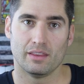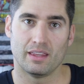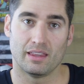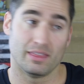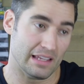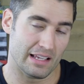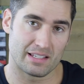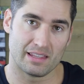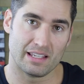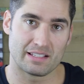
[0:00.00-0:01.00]
that
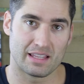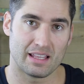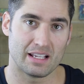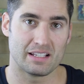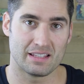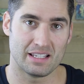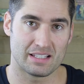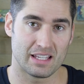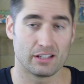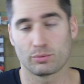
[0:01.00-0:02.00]
these
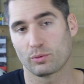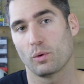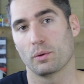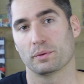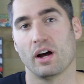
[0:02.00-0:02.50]
things were wrong with the